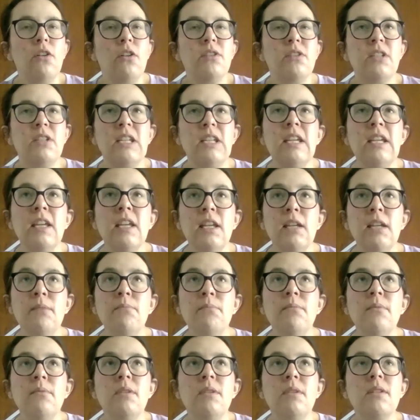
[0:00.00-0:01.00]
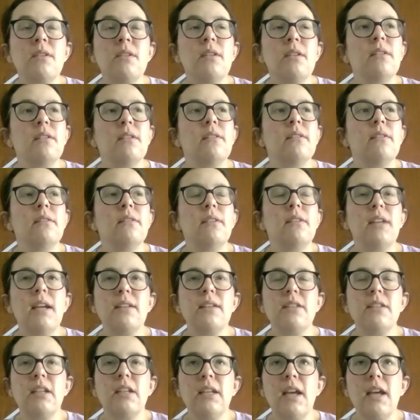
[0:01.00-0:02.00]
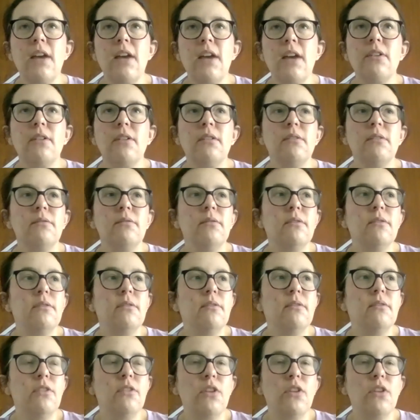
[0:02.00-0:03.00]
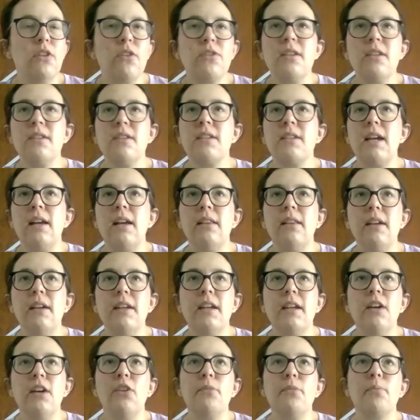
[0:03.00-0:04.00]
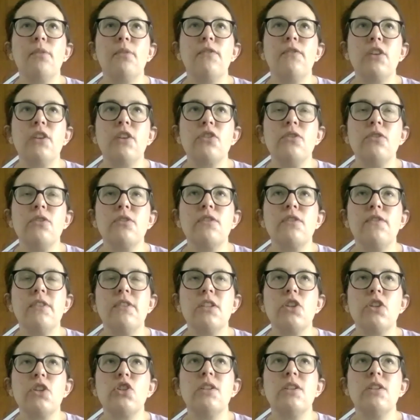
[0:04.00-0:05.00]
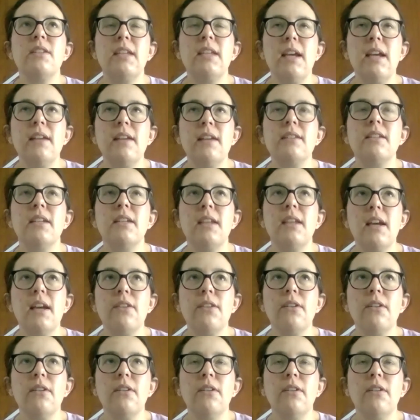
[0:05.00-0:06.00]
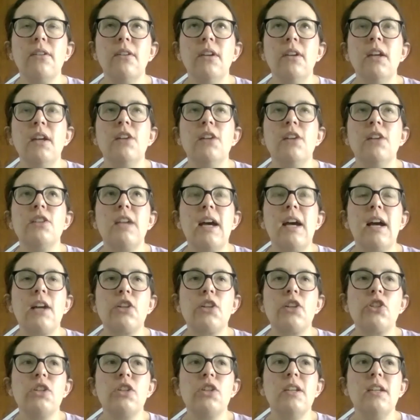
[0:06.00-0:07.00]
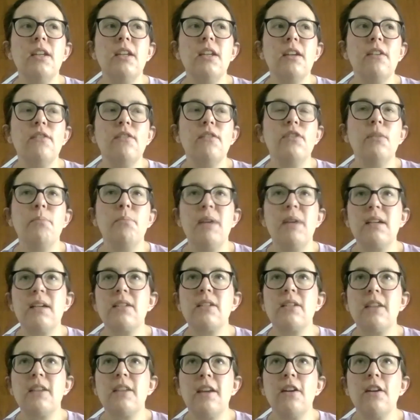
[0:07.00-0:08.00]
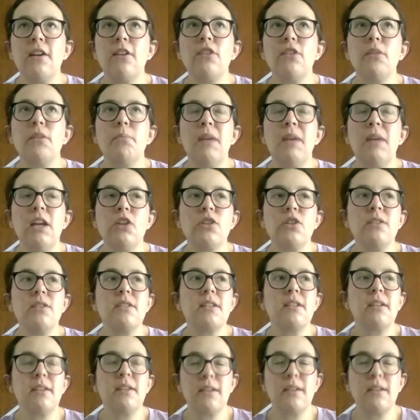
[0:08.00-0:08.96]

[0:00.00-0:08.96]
teams get together, nurses, allied health professionals, physicians get together to actually give the best care that patients